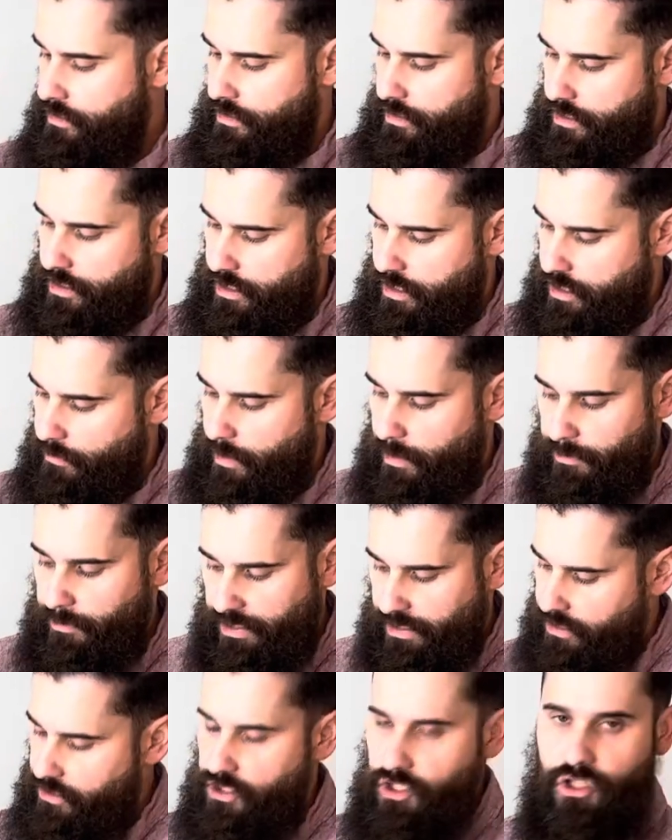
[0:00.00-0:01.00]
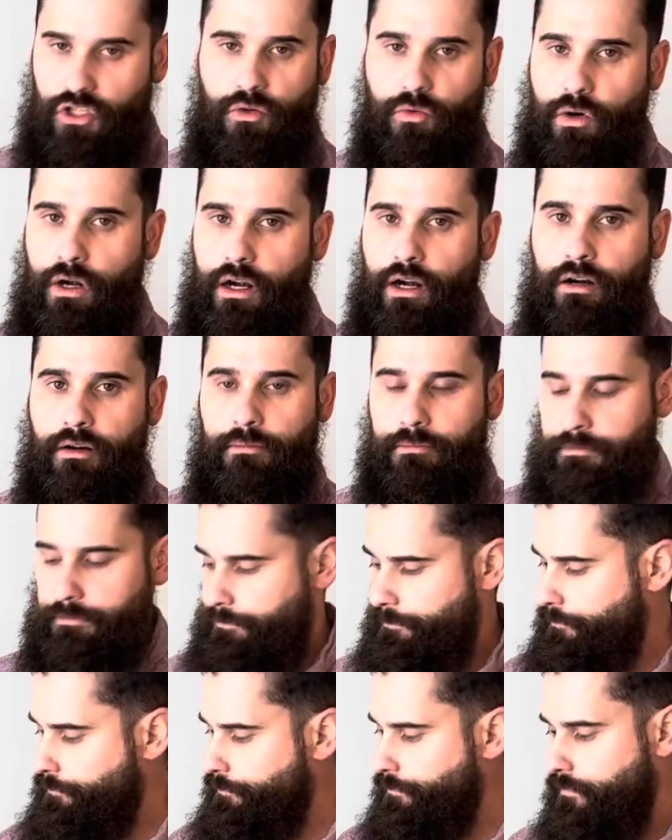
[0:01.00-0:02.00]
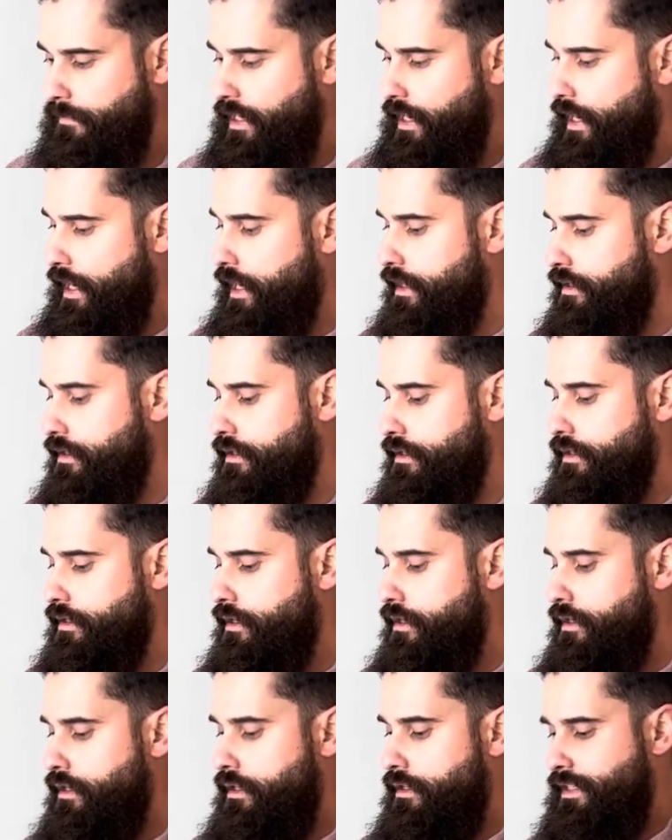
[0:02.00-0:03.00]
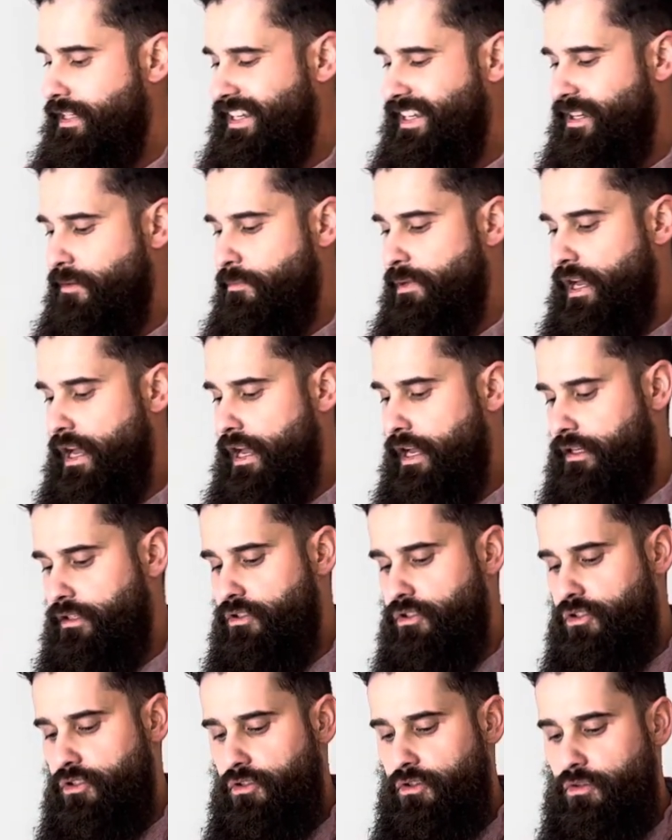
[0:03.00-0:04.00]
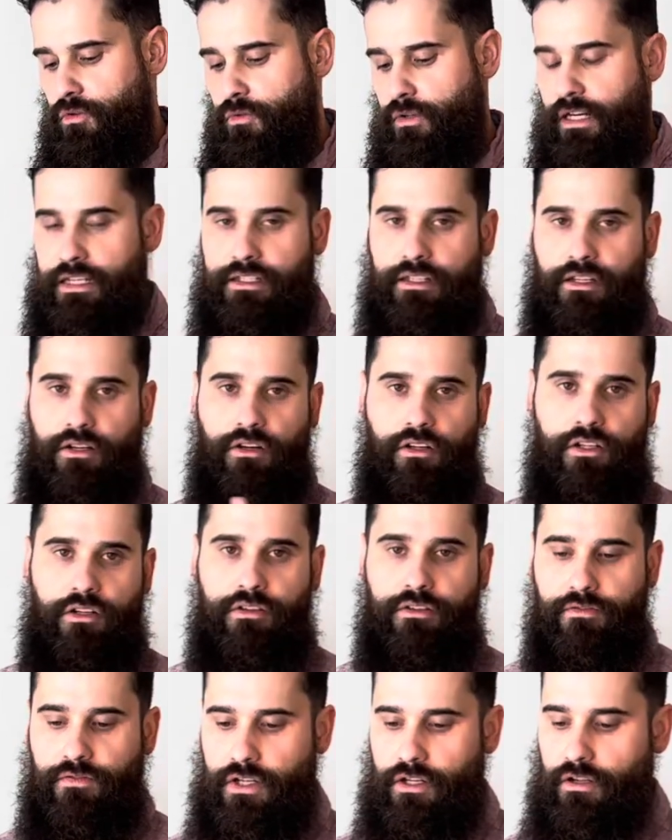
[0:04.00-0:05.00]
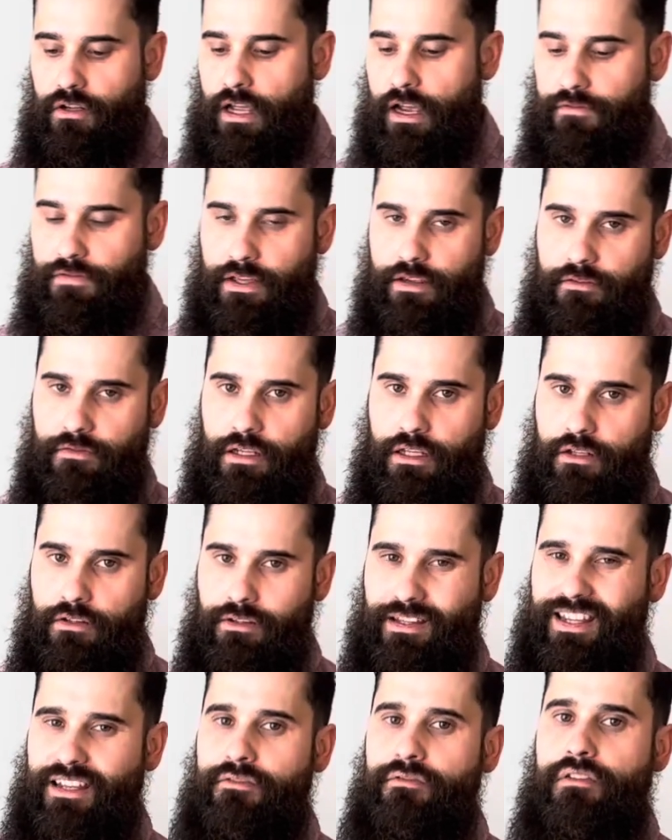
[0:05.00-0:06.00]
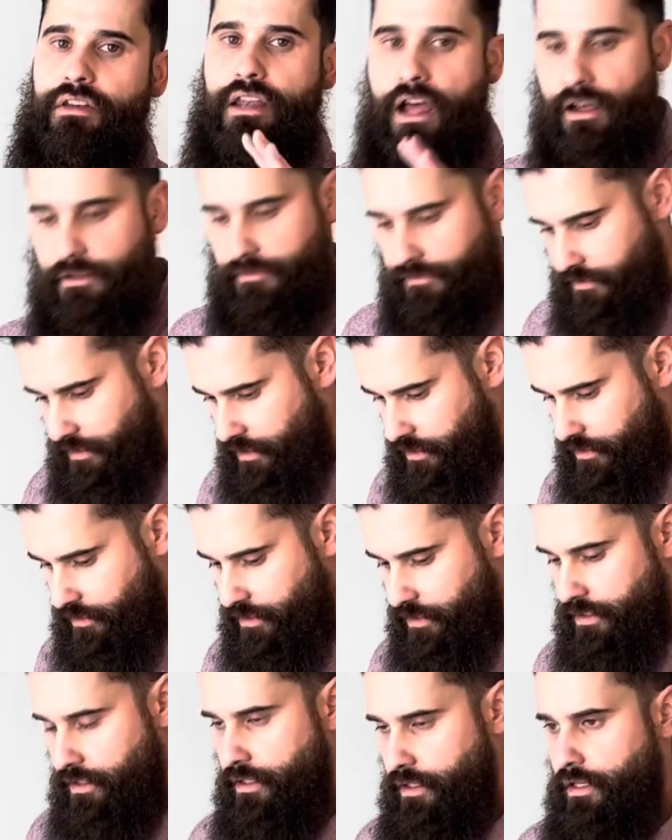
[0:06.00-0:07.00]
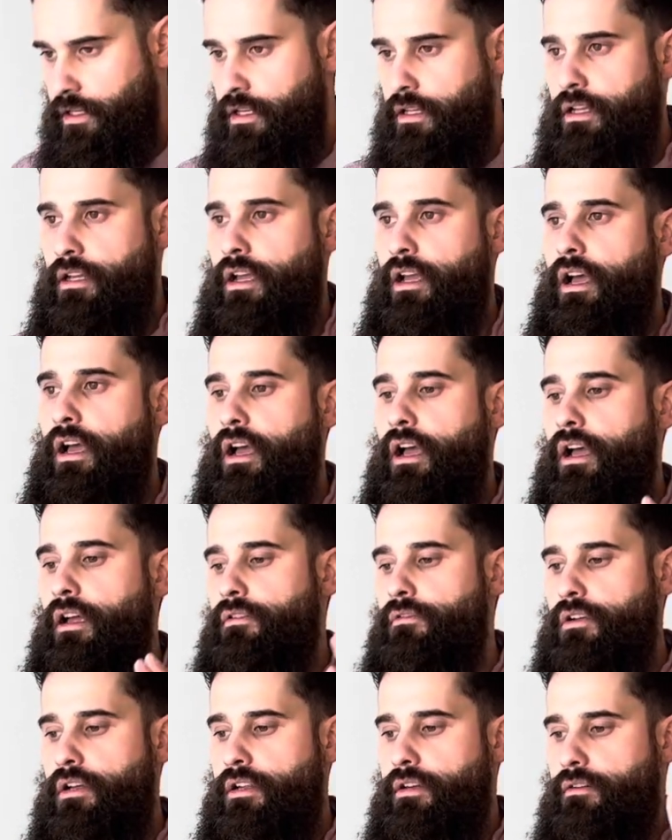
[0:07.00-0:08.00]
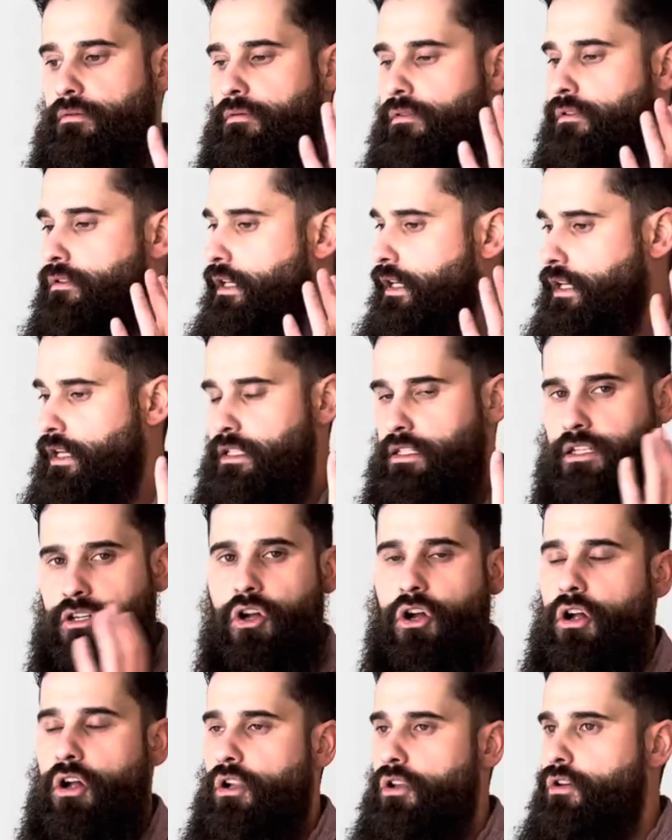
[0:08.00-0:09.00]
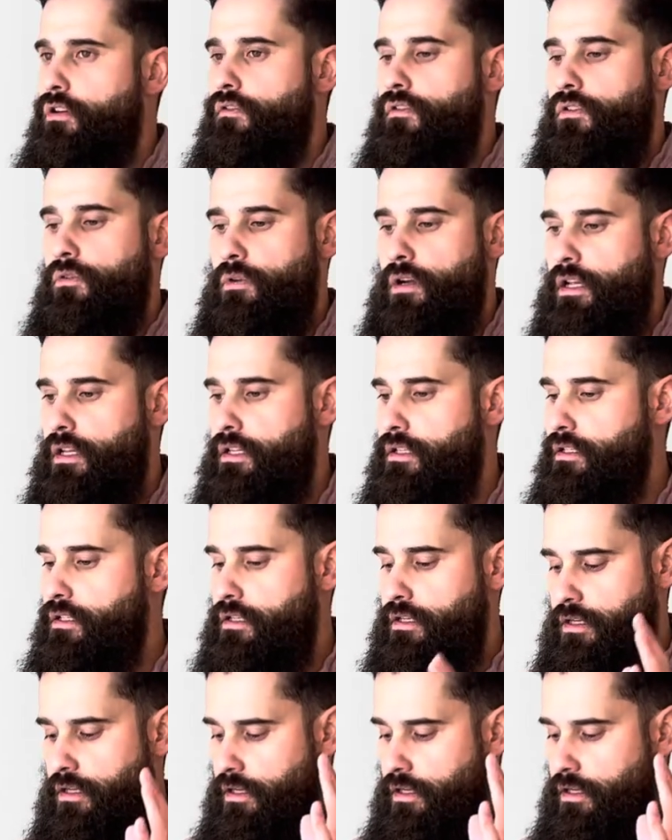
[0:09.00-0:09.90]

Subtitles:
I'm gonna continue to wear them. And to get back to what I said earlier in the video, have they failed? They have not failed. I run, like I said, all over the West.